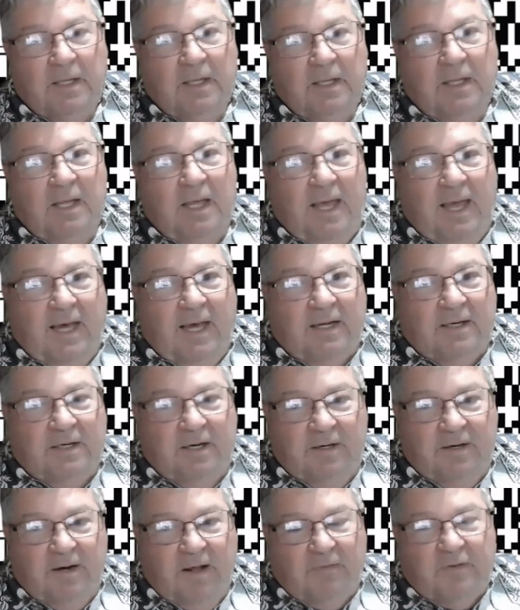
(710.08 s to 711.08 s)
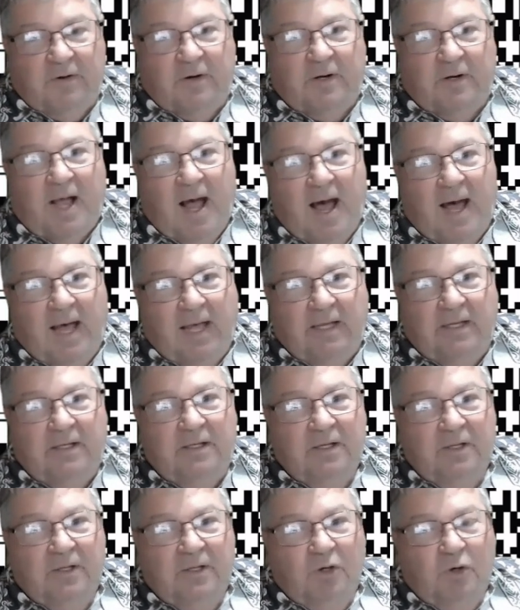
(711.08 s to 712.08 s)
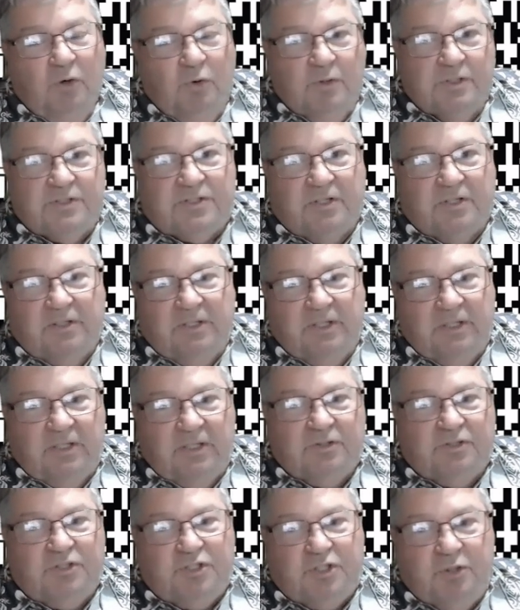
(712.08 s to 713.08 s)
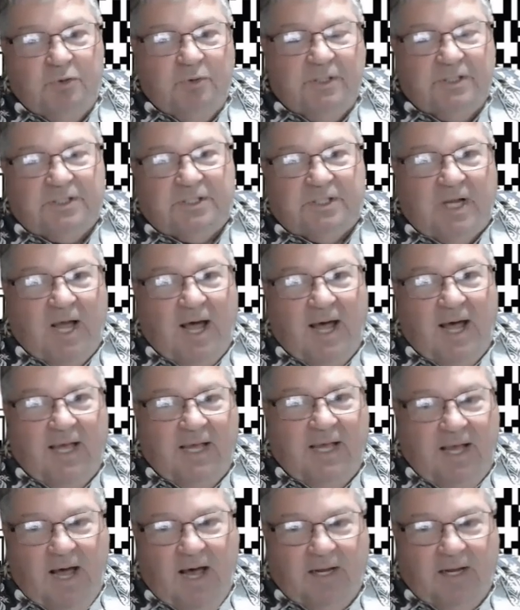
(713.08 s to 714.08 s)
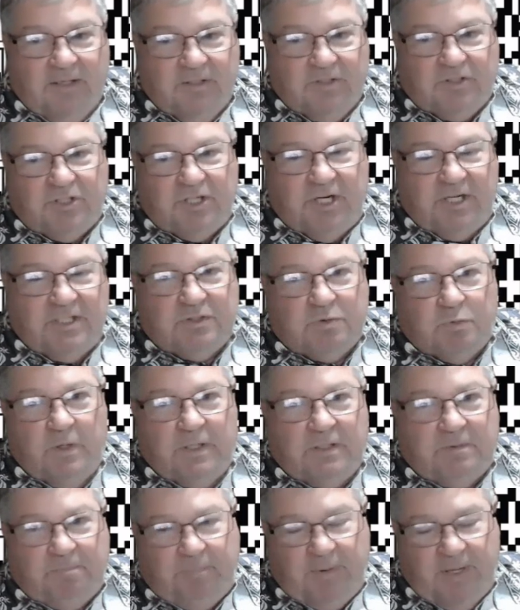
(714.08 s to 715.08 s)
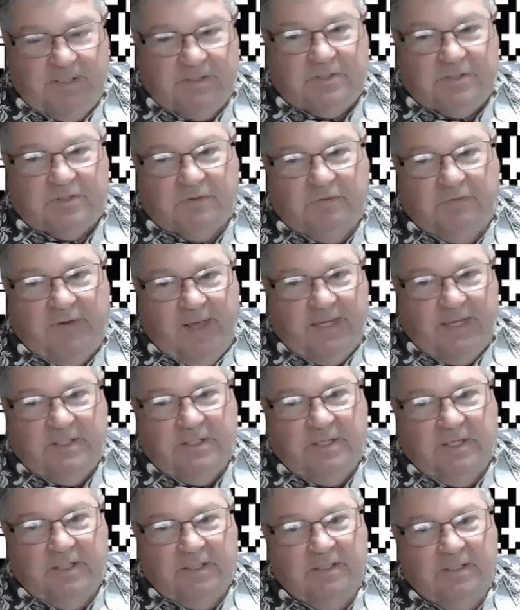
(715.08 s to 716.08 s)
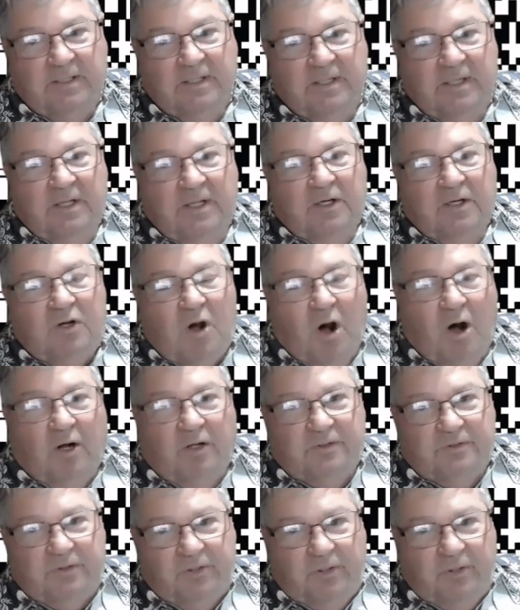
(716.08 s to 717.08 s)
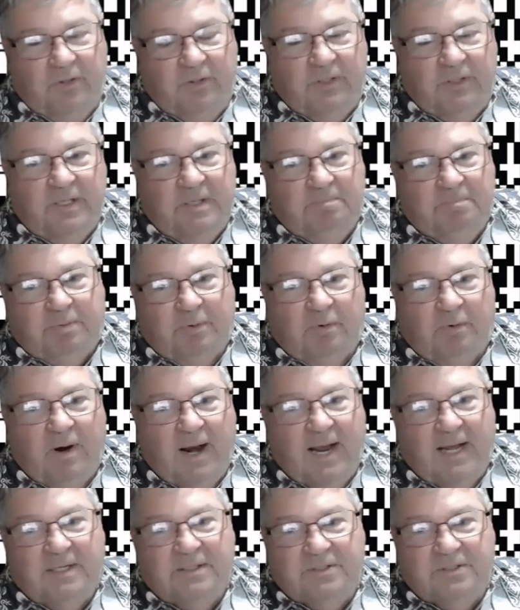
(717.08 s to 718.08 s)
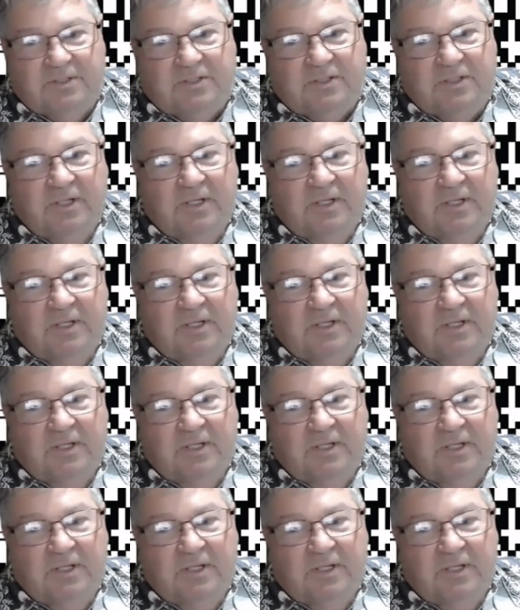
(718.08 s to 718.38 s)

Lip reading: and another guy who was a little Jewish guy out of Cheswick, Pennsylvania, called Ernie Perez.